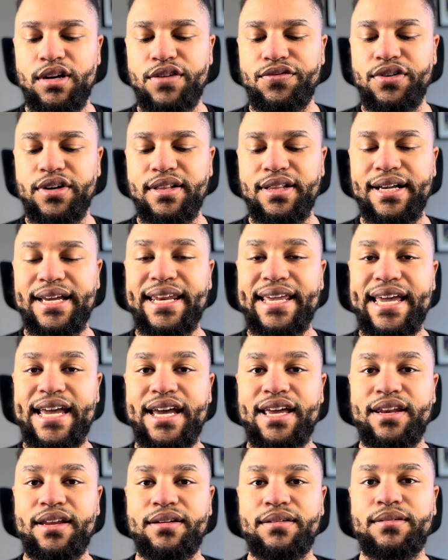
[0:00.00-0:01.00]
If you click it
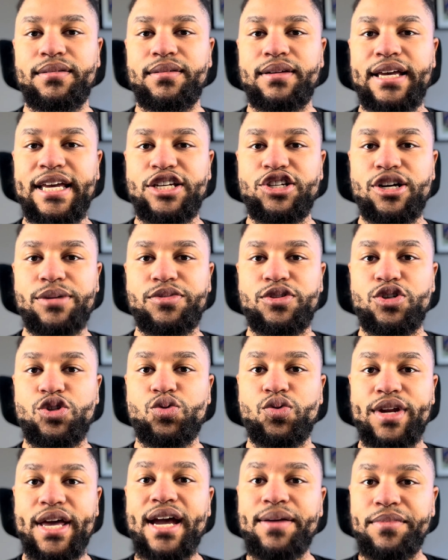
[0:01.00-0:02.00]
again, it jumps to
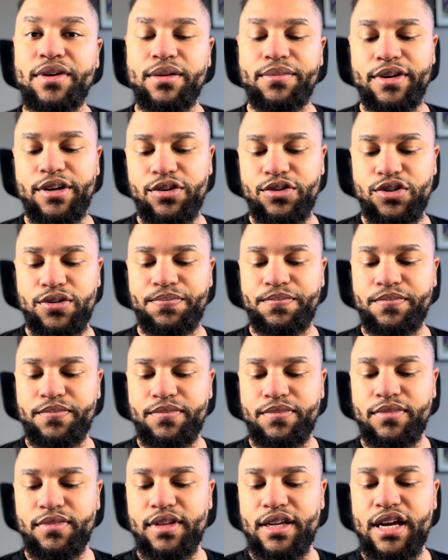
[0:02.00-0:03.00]
28 millimeters.
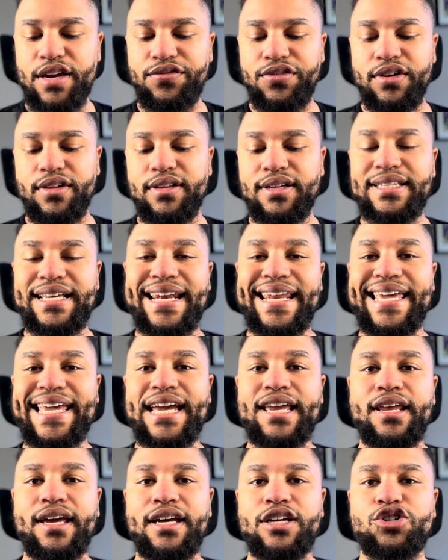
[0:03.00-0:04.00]
If you click that
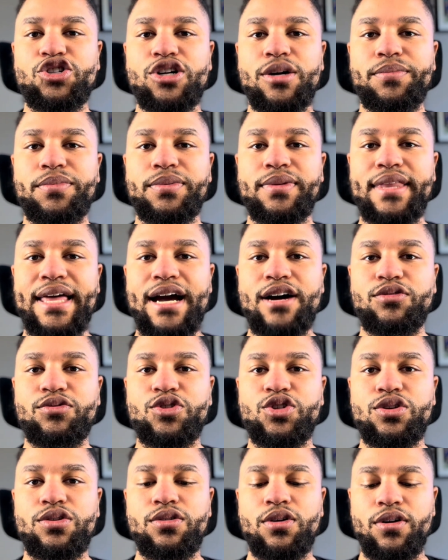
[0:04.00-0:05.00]
again, it can jump
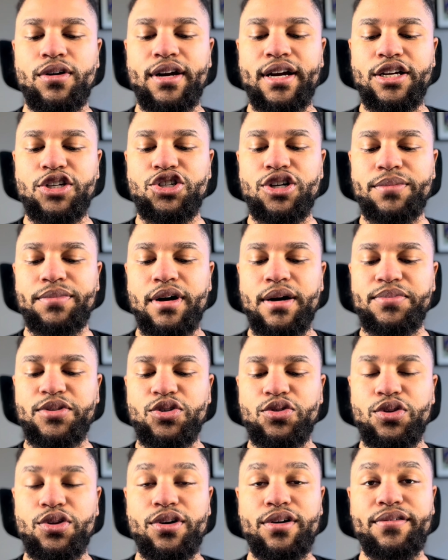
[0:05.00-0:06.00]
down, or it can jump up
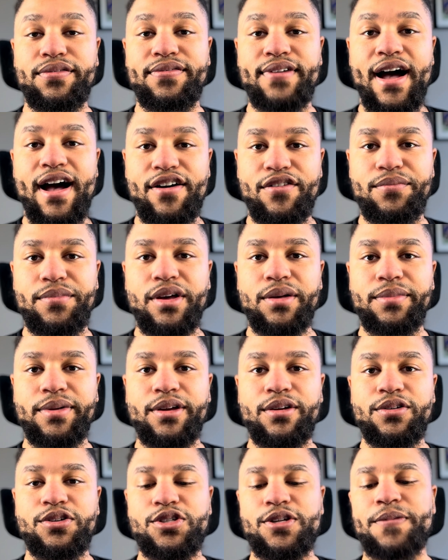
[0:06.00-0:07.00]
to 35
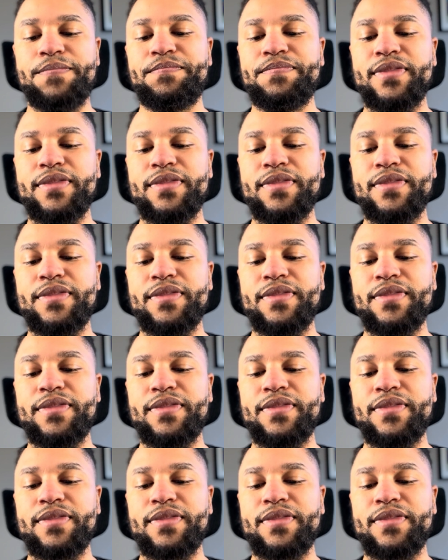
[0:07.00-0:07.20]
millimeters.